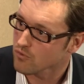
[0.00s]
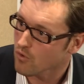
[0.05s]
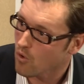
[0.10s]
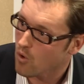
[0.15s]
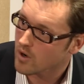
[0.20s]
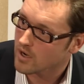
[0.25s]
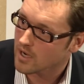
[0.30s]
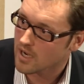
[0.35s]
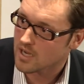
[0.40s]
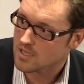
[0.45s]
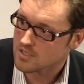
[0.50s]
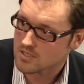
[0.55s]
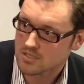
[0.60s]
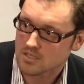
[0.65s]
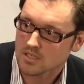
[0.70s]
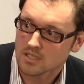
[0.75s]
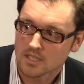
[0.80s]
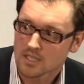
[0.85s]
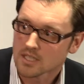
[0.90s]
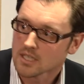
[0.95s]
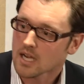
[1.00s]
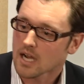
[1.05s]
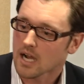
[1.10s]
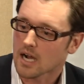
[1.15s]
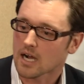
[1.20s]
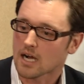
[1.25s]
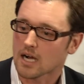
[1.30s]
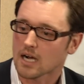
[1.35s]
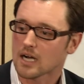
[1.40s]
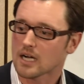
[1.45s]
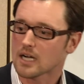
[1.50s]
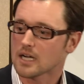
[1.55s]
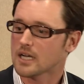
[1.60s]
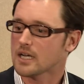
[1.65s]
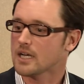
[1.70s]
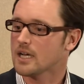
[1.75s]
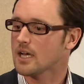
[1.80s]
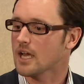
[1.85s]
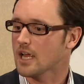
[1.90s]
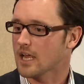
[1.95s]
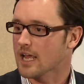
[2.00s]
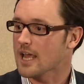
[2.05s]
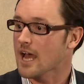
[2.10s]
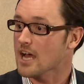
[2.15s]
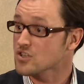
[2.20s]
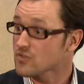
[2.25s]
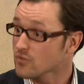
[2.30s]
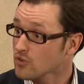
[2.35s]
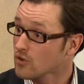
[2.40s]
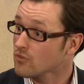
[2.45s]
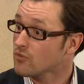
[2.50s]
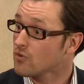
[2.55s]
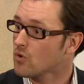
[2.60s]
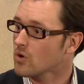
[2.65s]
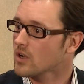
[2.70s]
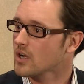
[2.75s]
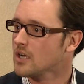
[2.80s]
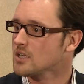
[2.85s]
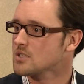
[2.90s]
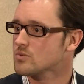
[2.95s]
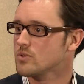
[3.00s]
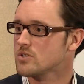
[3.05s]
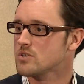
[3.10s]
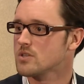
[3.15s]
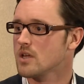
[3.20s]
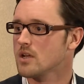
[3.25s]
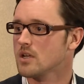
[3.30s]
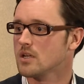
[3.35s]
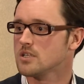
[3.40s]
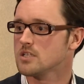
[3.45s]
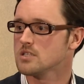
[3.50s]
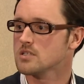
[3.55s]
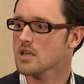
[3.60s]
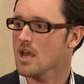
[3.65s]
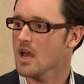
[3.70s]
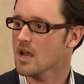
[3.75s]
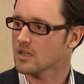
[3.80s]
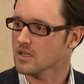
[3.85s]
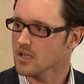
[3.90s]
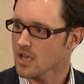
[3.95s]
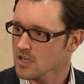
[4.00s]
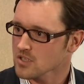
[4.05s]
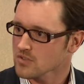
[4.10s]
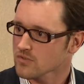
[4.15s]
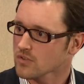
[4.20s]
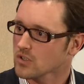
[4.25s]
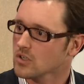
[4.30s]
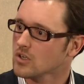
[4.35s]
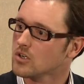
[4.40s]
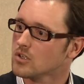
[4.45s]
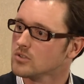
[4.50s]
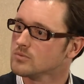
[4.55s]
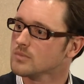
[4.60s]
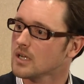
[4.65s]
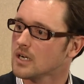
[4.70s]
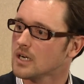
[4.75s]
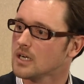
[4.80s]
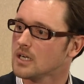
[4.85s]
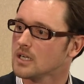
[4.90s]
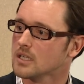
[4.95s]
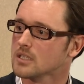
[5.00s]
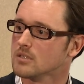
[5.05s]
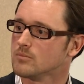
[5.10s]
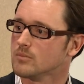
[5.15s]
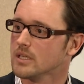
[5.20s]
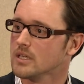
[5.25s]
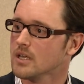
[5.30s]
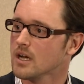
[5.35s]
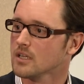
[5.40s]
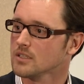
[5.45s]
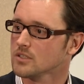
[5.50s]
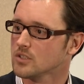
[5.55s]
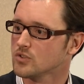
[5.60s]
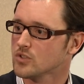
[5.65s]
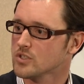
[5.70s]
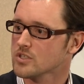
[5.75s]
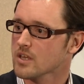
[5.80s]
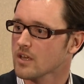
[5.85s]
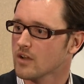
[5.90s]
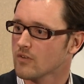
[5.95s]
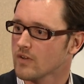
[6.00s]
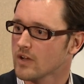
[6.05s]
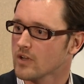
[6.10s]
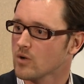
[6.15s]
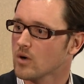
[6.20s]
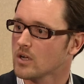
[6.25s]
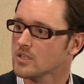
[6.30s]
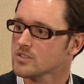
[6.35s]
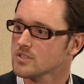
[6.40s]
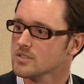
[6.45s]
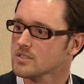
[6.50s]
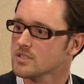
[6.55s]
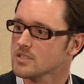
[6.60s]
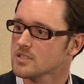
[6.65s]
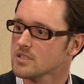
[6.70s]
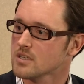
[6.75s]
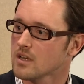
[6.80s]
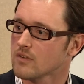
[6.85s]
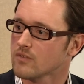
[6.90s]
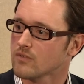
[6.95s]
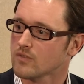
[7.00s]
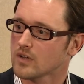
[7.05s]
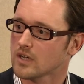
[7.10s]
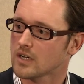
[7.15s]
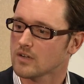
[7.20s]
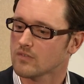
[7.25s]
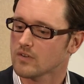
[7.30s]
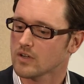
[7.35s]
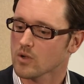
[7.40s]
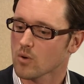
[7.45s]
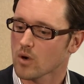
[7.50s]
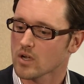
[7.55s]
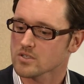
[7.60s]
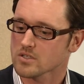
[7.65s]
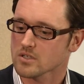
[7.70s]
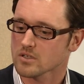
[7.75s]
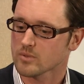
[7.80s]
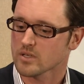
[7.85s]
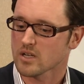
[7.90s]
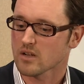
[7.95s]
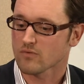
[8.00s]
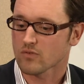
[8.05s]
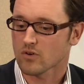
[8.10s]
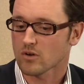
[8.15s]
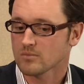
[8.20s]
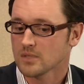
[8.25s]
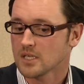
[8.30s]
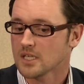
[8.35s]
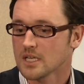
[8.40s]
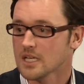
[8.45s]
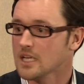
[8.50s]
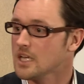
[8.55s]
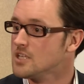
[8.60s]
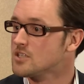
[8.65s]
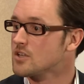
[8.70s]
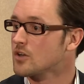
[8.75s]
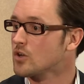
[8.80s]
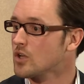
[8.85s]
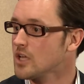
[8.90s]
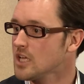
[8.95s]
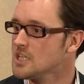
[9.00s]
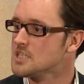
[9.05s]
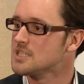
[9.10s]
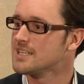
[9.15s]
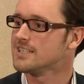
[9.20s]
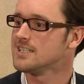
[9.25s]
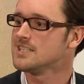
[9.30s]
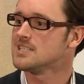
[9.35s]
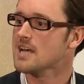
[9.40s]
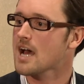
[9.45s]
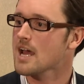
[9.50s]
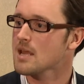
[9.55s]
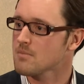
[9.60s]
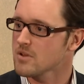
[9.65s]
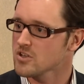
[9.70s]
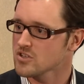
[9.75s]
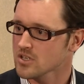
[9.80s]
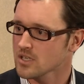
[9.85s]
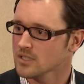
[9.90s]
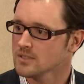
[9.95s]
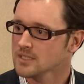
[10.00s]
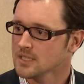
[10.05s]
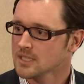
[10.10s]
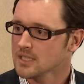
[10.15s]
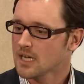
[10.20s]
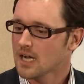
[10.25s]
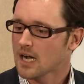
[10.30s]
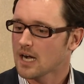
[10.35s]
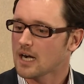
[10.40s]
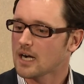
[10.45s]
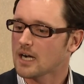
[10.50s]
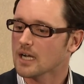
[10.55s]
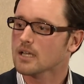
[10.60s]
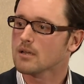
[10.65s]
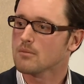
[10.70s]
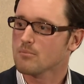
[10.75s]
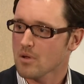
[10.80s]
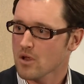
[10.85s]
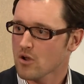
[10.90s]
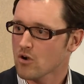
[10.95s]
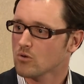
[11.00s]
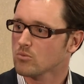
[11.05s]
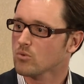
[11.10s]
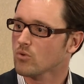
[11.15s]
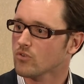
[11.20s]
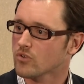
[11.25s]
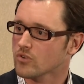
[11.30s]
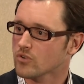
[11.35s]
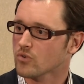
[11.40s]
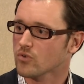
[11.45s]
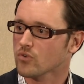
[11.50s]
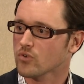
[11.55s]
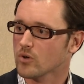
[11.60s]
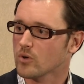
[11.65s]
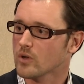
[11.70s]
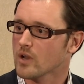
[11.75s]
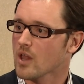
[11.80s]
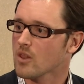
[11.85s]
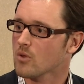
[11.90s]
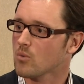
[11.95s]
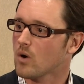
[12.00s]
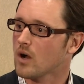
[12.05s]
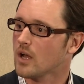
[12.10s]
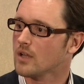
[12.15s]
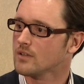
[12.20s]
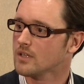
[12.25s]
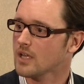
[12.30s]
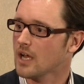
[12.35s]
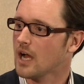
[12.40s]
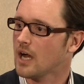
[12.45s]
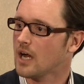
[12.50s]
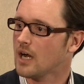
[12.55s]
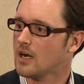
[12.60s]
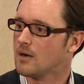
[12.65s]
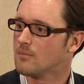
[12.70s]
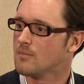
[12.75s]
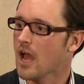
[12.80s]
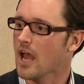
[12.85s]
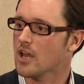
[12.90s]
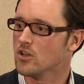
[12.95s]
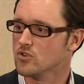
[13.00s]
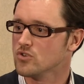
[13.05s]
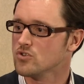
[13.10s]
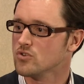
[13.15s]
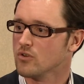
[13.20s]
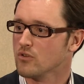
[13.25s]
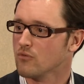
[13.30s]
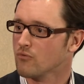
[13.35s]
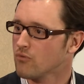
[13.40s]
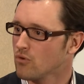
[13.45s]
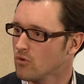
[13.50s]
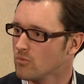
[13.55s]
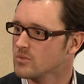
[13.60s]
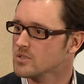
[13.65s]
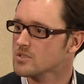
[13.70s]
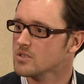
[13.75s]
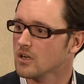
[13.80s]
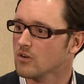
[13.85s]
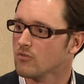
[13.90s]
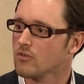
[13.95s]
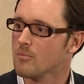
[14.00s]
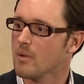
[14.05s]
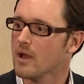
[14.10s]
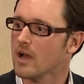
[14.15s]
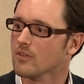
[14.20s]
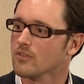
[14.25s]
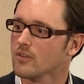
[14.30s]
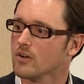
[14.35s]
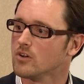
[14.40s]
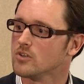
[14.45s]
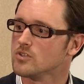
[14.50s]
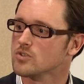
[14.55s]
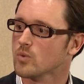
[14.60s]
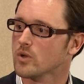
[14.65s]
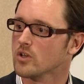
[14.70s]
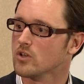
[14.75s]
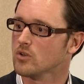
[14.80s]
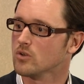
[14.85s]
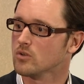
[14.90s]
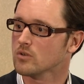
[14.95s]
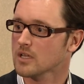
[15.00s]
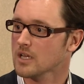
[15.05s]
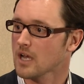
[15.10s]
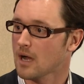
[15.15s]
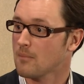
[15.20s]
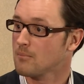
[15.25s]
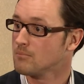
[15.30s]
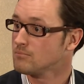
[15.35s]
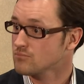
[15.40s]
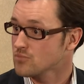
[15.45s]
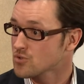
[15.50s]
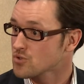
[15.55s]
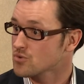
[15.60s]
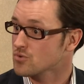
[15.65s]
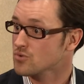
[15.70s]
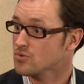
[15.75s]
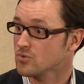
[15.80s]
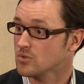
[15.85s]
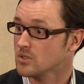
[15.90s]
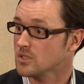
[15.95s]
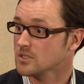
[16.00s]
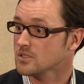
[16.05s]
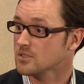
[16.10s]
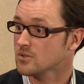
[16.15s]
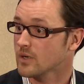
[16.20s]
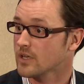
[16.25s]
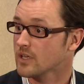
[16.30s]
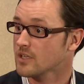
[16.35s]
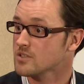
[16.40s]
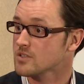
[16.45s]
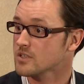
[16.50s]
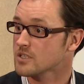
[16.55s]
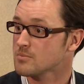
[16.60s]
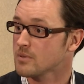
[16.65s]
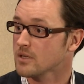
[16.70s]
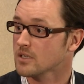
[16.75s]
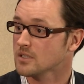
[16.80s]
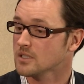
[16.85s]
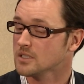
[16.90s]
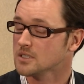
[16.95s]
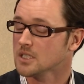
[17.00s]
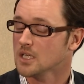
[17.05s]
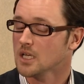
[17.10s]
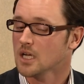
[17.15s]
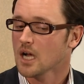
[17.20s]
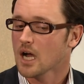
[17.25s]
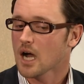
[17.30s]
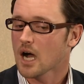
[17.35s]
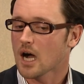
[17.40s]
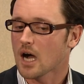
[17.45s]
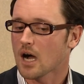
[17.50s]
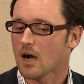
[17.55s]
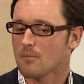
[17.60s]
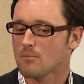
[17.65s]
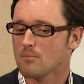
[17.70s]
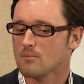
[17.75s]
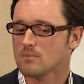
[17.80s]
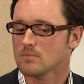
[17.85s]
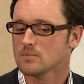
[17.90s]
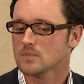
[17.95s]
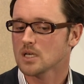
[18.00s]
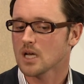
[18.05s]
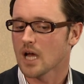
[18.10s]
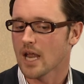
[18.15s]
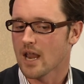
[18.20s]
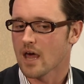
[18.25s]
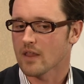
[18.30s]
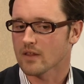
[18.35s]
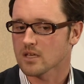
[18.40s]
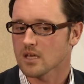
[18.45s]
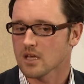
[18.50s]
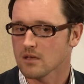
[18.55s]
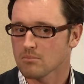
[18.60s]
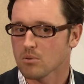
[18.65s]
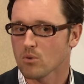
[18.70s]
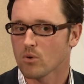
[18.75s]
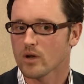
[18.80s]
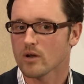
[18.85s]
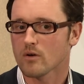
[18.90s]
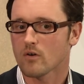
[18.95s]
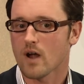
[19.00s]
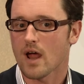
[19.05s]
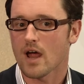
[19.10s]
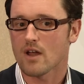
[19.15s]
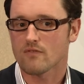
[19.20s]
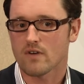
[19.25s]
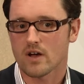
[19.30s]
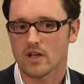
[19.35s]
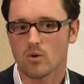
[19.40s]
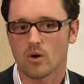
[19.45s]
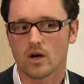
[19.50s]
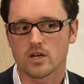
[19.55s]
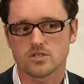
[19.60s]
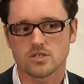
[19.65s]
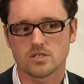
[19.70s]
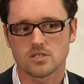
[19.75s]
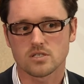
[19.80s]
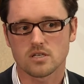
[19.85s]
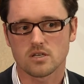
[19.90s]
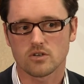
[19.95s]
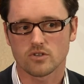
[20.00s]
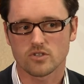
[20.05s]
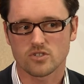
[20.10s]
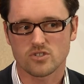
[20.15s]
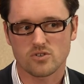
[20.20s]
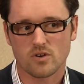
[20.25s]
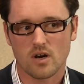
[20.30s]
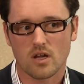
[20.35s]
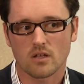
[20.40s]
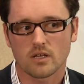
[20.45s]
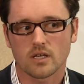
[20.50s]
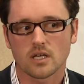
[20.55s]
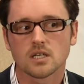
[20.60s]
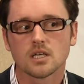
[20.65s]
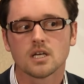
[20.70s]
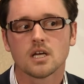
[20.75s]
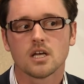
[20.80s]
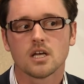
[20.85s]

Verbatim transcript: forecast, uh, a cash flow forecast, which then a discounted cash flow uh, can be done, a discounted valuation, DCF uh, valuation can be done from, is a, is, is a measure. comparables is also another one, um, and you should inform yourself about those when you come to, to I guess, expect it. Um, another key point around valuations here in Australia,